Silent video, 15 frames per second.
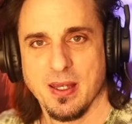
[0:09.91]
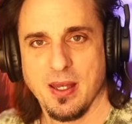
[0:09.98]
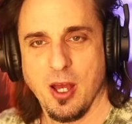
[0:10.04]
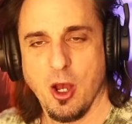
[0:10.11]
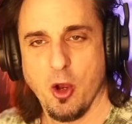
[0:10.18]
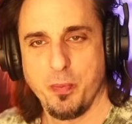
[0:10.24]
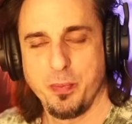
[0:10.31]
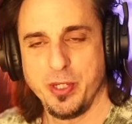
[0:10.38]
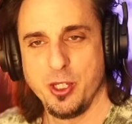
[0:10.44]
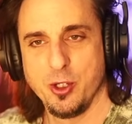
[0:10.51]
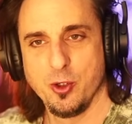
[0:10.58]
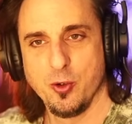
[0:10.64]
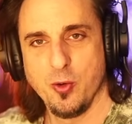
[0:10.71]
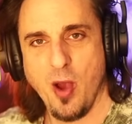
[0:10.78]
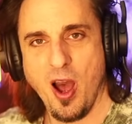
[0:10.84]
Hope
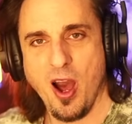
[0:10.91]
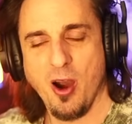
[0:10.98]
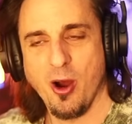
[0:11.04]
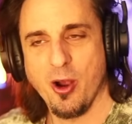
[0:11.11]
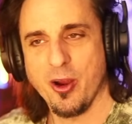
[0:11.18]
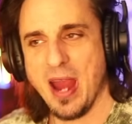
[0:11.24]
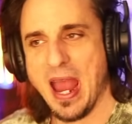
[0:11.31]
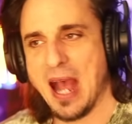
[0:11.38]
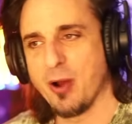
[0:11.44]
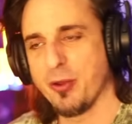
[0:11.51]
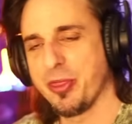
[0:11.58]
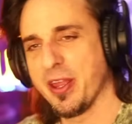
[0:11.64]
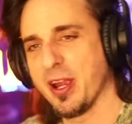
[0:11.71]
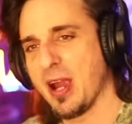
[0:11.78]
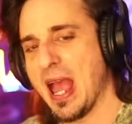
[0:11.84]
you are out
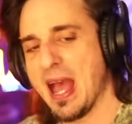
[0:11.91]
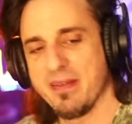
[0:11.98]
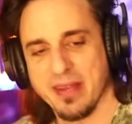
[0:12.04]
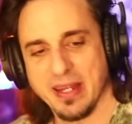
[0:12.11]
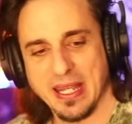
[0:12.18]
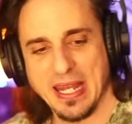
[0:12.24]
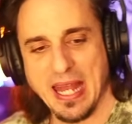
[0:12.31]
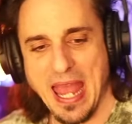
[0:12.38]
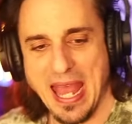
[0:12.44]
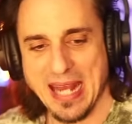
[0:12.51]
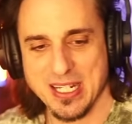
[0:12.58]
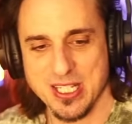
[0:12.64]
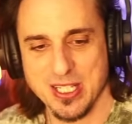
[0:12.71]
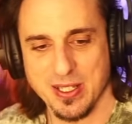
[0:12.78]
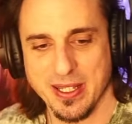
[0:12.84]
there having an
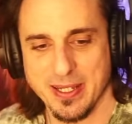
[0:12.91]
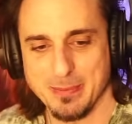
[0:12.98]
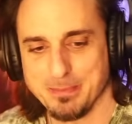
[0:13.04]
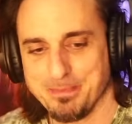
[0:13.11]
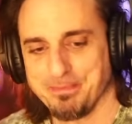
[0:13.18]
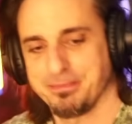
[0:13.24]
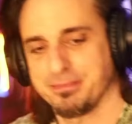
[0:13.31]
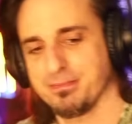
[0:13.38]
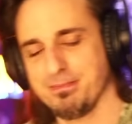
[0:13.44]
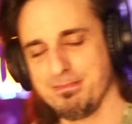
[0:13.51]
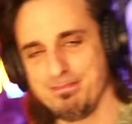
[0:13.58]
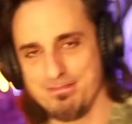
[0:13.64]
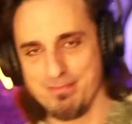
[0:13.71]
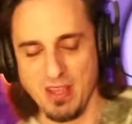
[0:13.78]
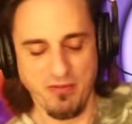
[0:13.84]
excellent
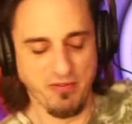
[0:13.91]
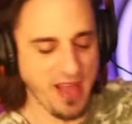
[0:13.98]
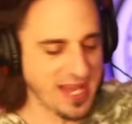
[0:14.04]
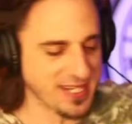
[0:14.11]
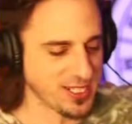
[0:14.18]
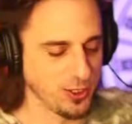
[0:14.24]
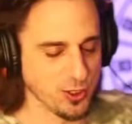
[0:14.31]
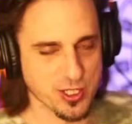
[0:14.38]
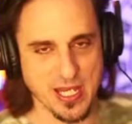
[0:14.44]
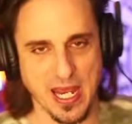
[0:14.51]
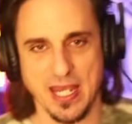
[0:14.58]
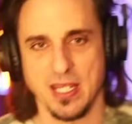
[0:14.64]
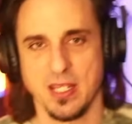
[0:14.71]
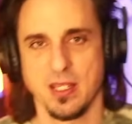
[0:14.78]
Fat Tuesday.